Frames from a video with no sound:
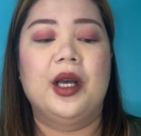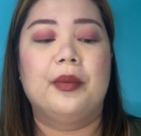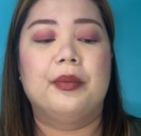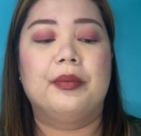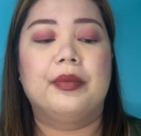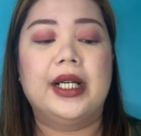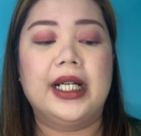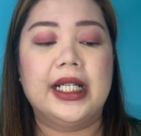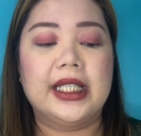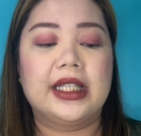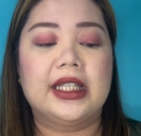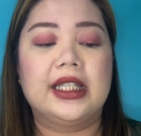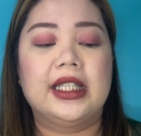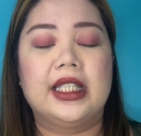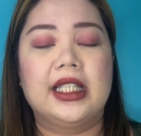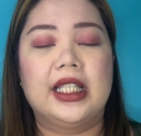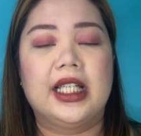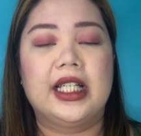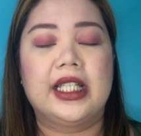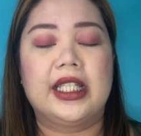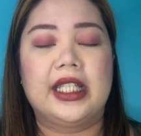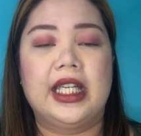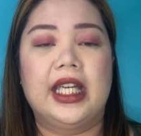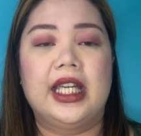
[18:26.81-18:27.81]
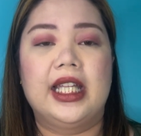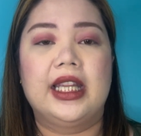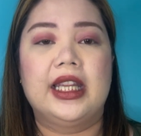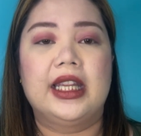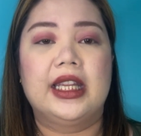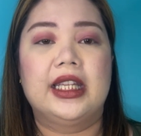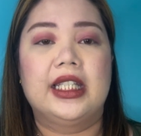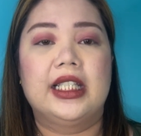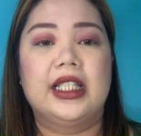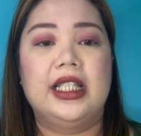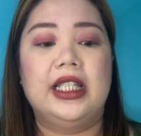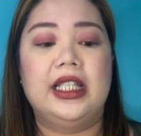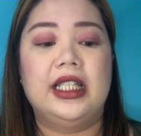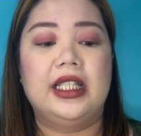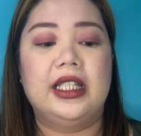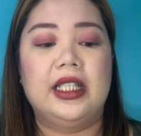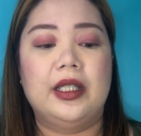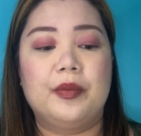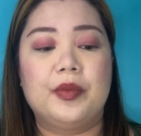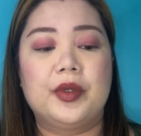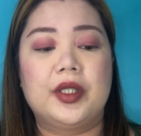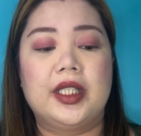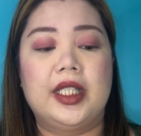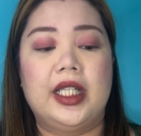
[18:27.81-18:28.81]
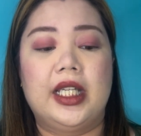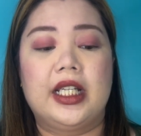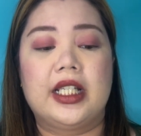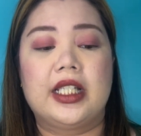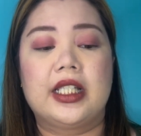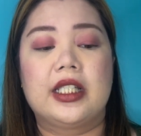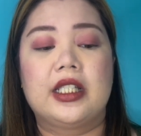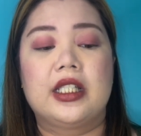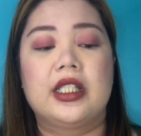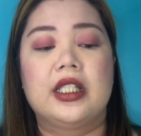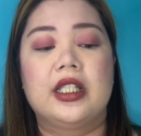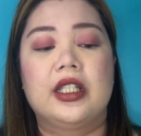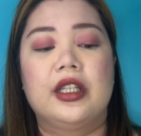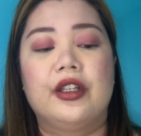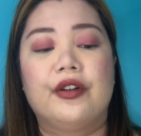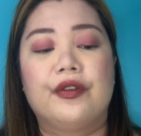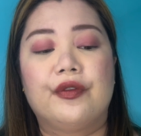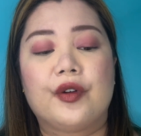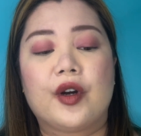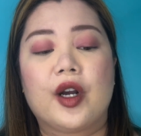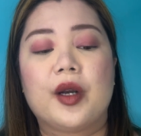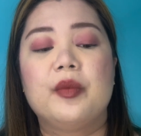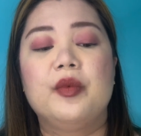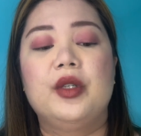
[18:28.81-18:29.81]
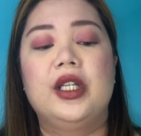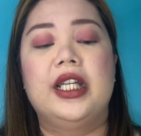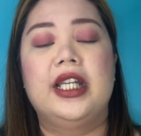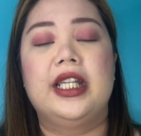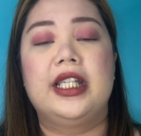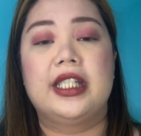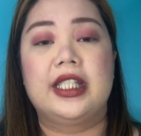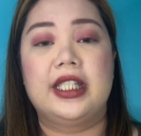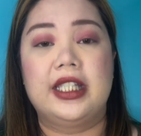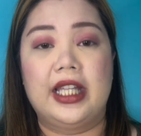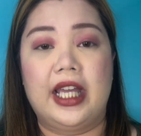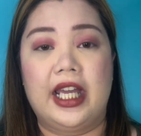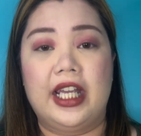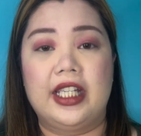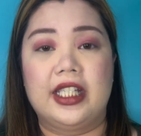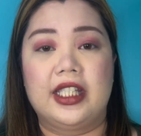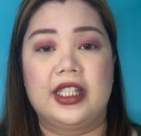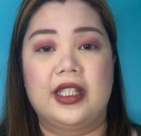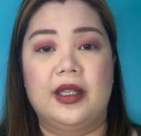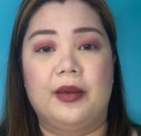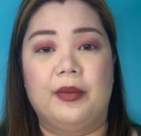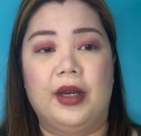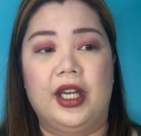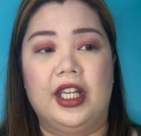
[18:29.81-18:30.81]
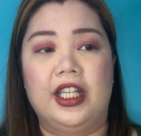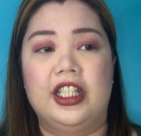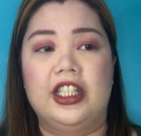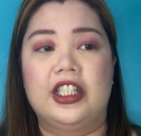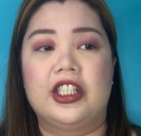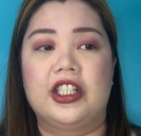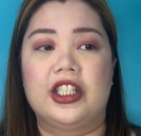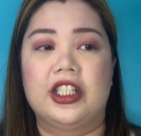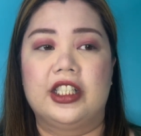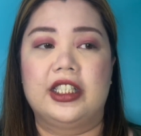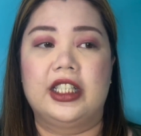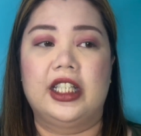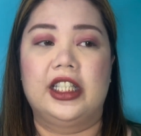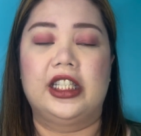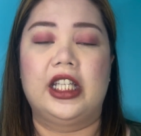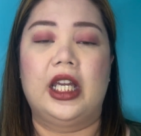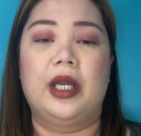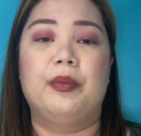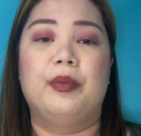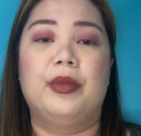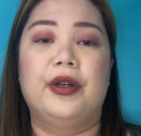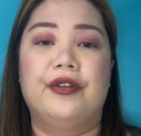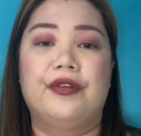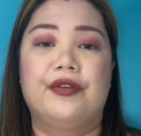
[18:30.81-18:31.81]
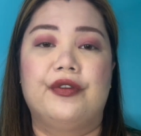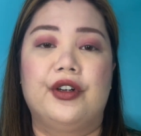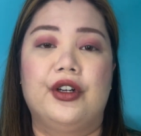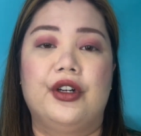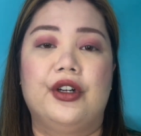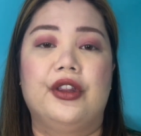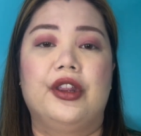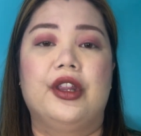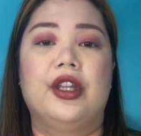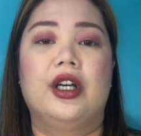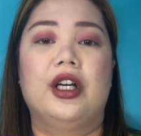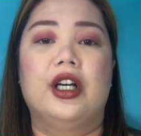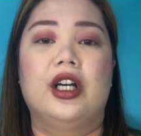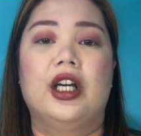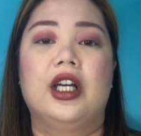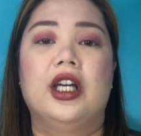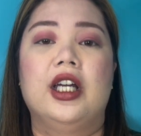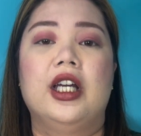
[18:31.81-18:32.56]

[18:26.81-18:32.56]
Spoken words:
But, again, the lipsticks, the formula is nice naman. It's just that I prefer the